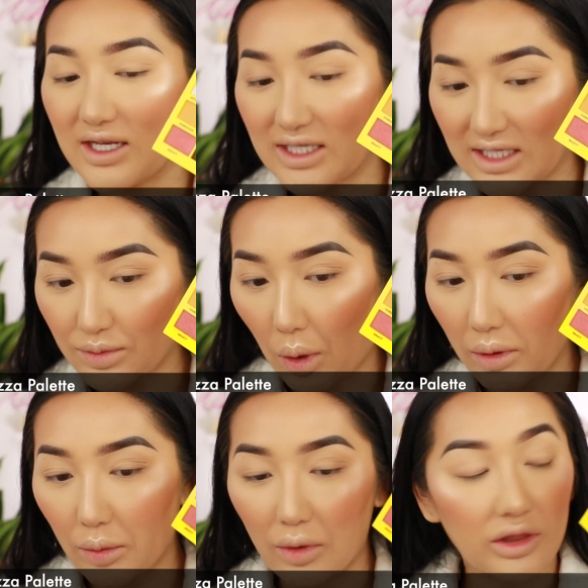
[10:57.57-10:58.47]
this is
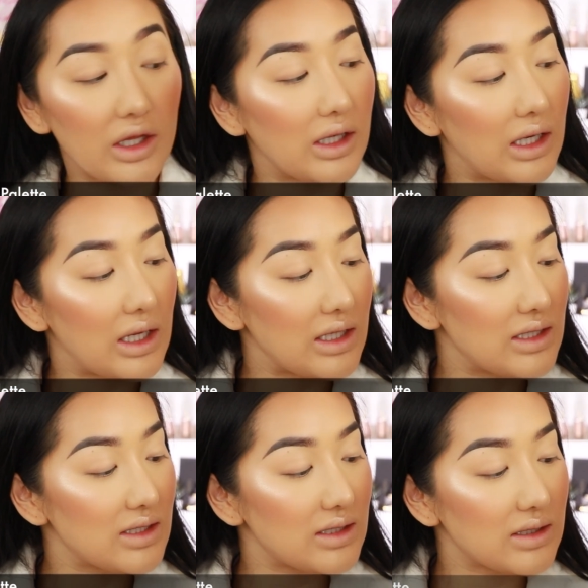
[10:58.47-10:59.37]
probably one of the
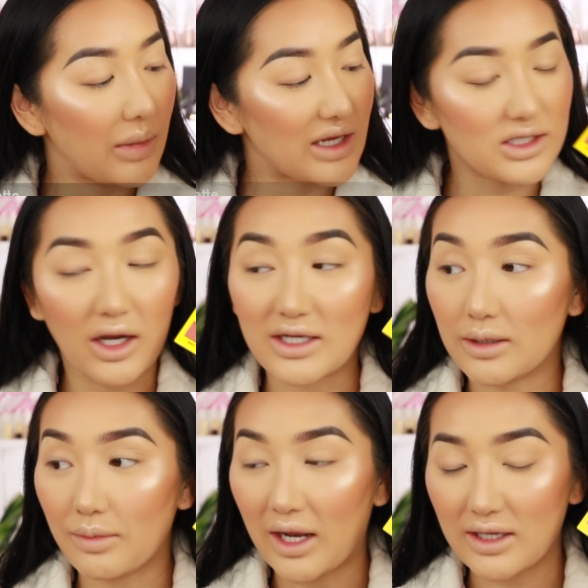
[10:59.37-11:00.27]
least
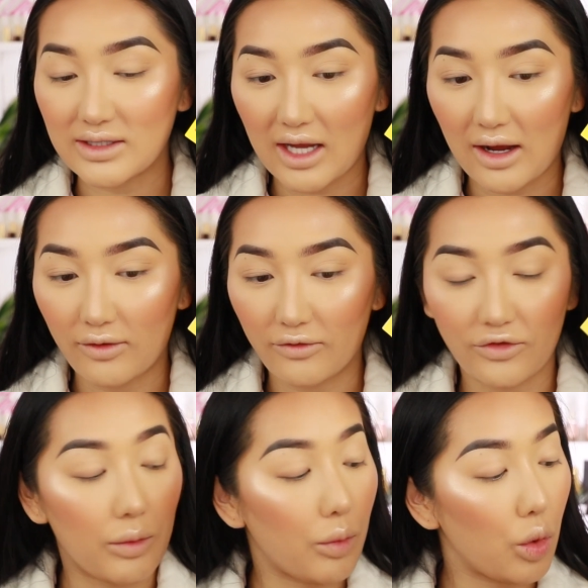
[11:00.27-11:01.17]
exciting palettes out of
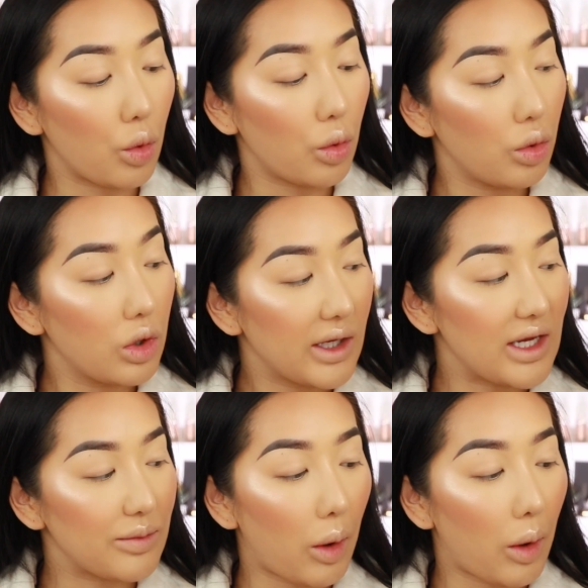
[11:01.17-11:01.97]
them all. It